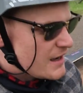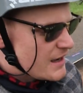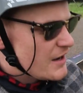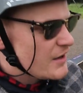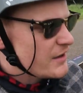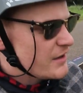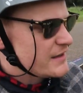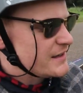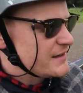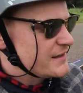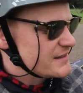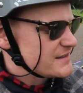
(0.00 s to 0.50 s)
I
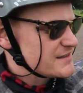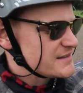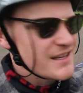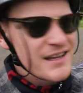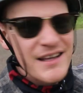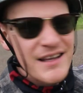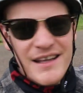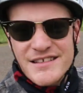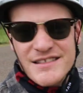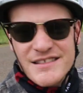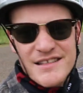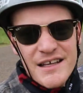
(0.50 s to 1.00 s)
reckon
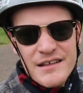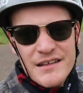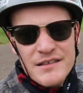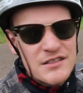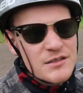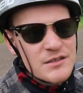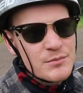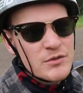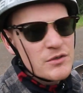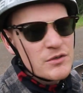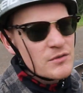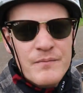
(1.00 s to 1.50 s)
it's
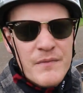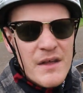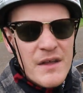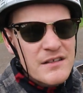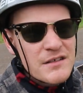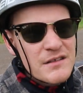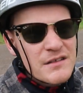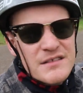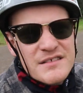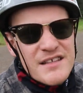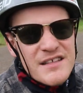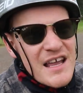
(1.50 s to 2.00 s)
negligible. It's
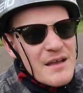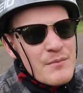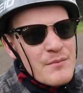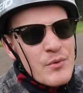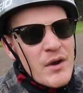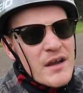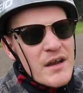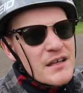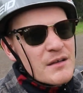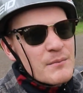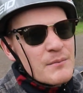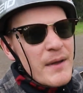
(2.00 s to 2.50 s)
got the same
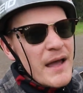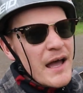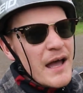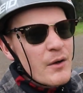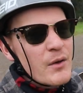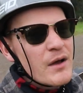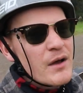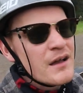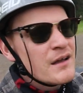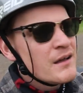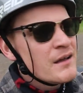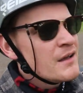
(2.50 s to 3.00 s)
braking
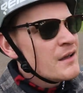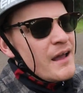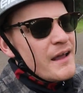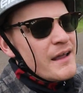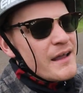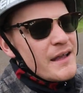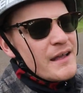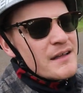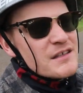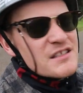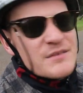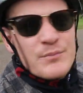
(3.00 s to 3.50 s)
power
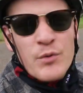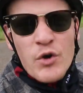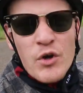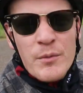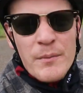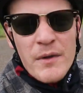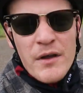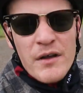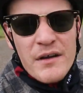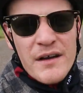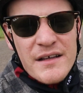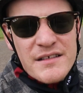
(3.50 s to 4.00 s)
in sport
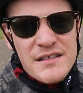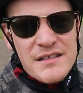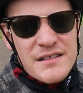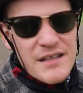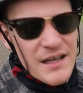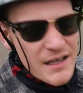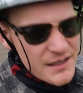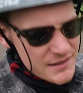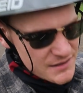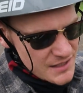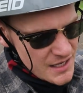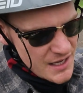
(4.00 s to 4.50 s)
mode as it
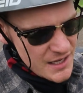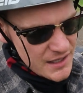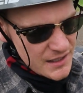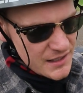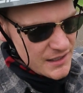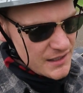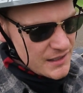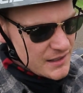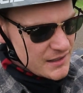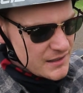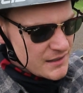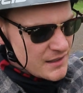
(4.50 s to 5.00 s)
does
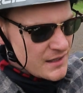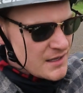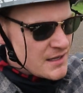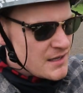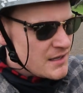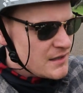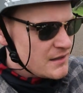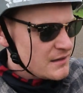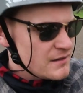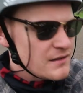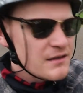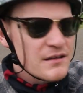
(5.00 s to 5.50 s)
in
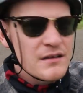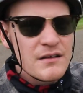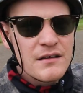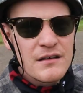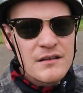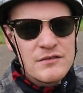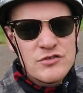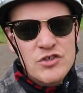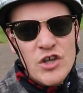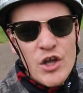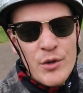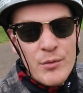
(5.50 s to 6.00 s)

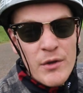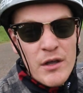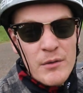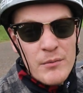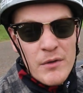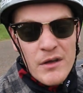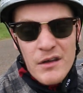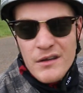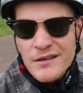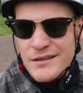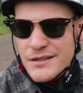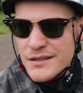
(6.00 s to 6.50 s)
the turbo
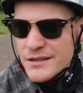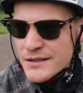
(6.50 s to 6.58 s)
mode.